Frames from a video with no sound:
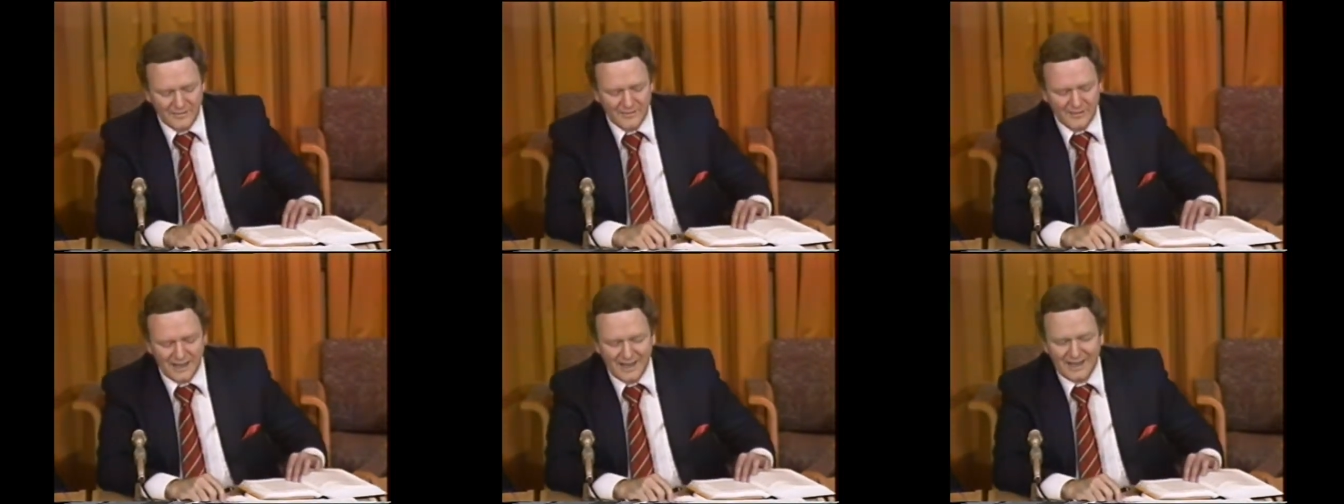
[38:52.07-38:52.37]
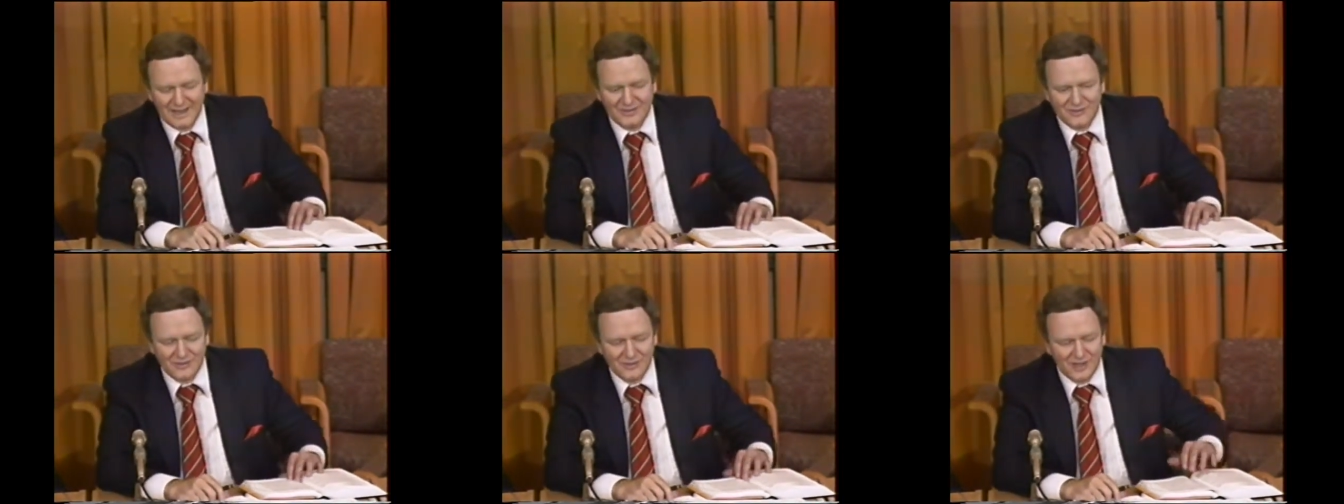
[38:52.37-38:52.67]

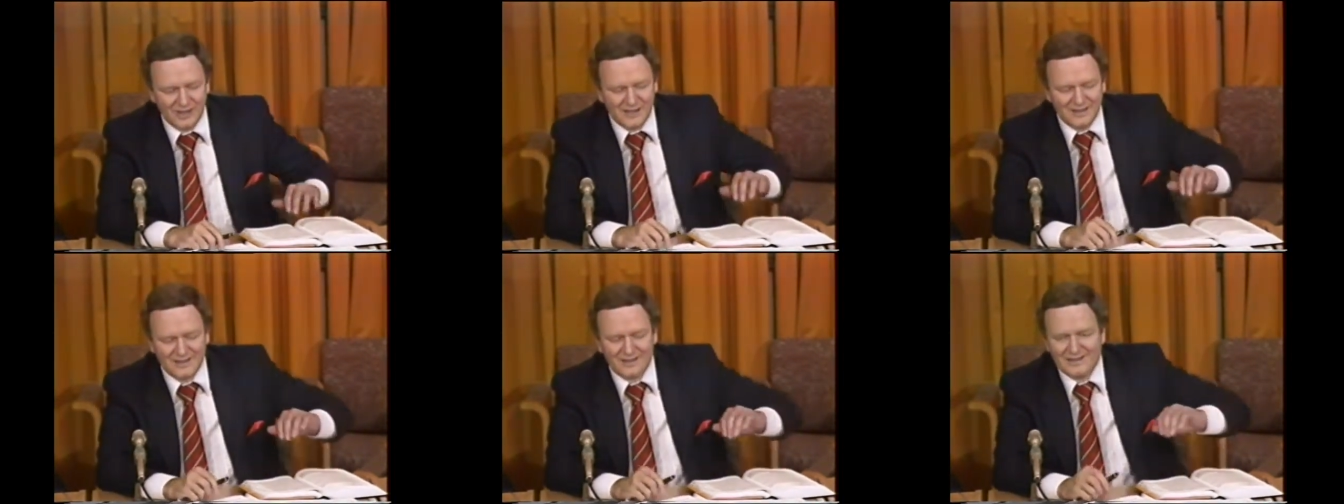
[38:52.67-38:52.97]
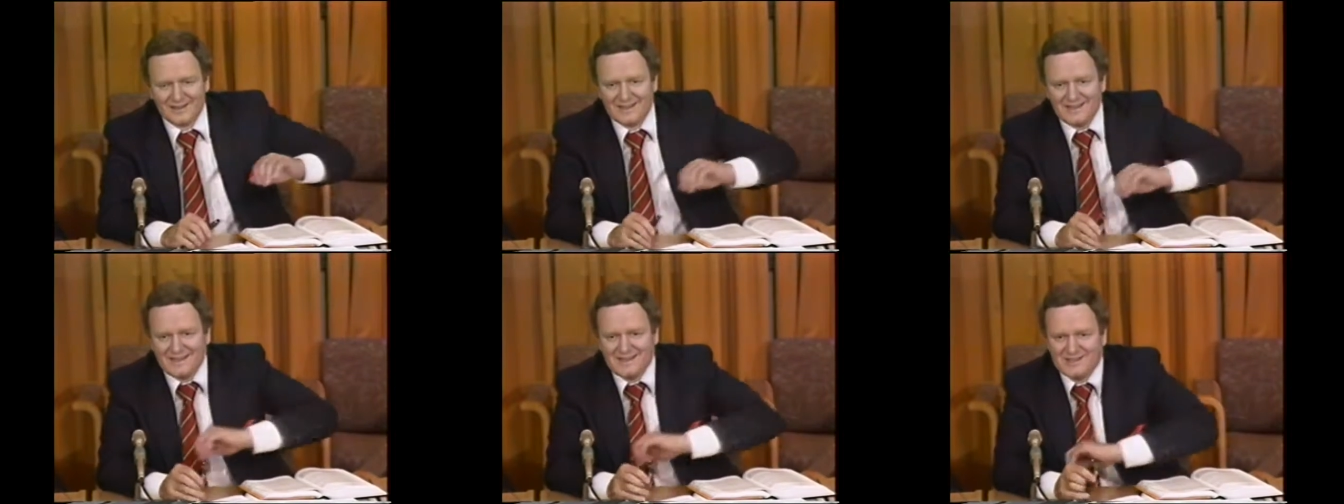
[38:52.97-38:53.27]
That
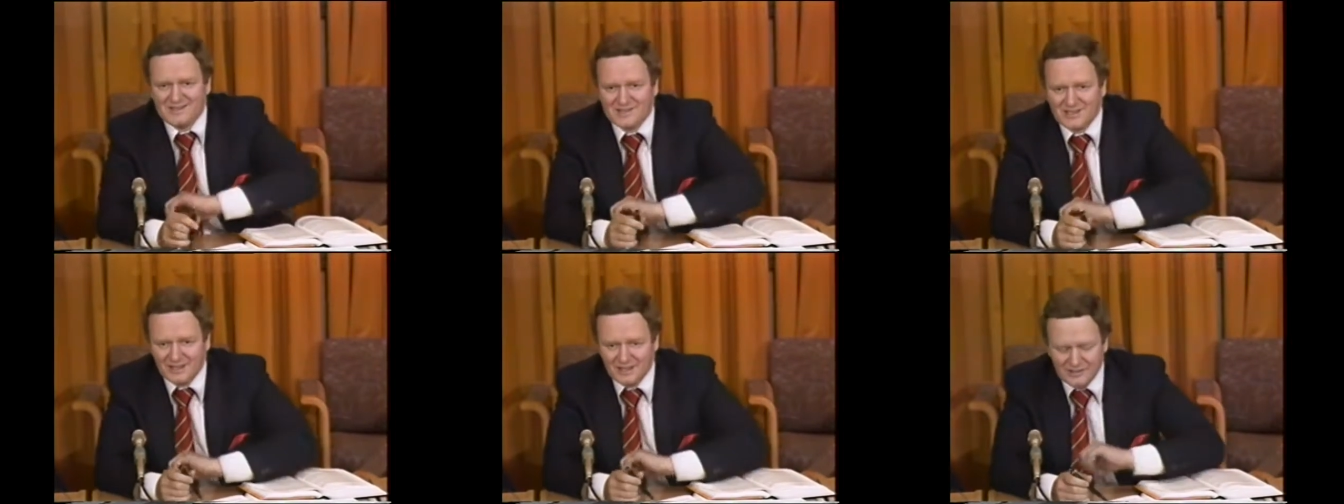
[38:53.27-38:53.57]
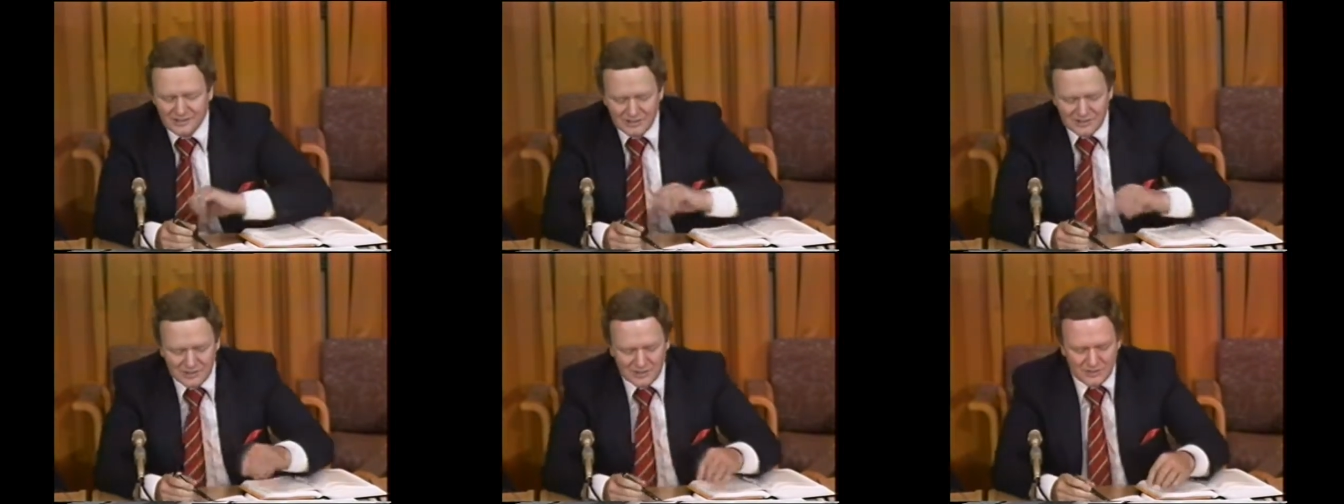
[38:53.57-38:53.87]
then leads
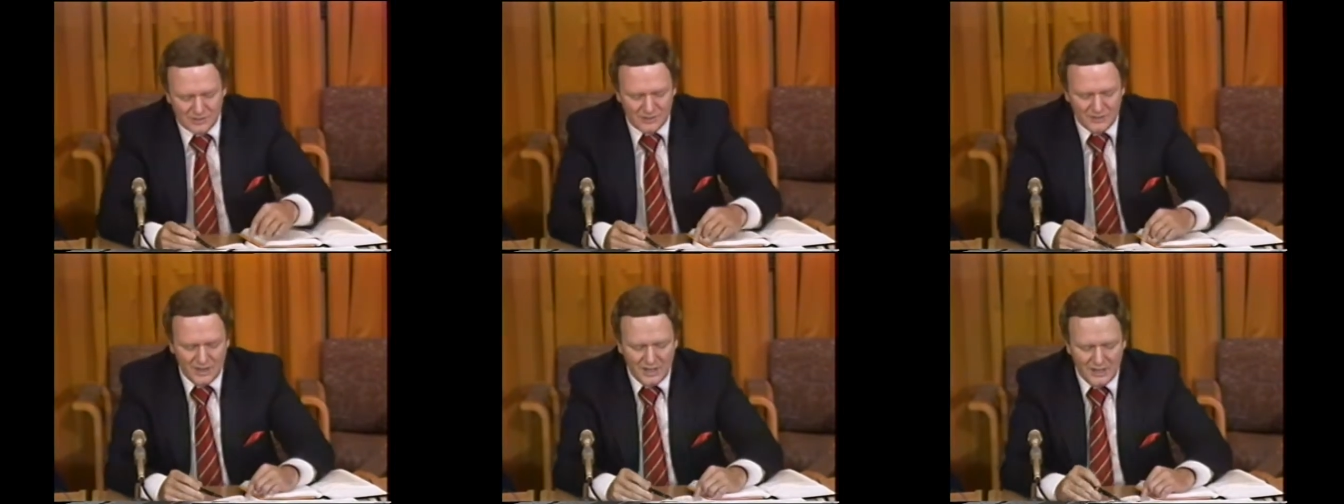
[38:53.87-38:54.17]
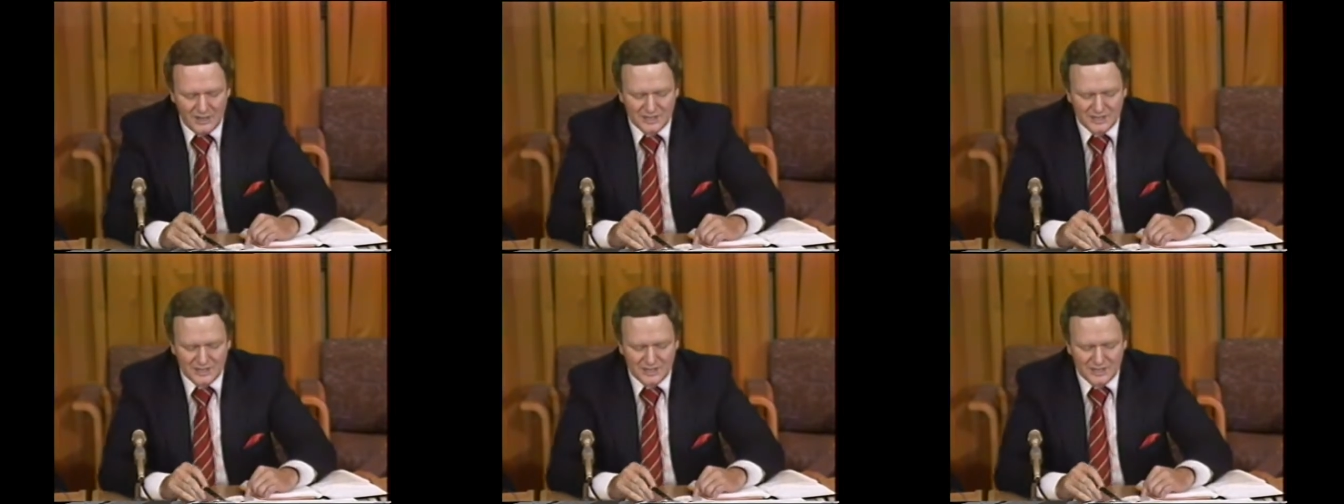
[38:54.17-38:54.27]
into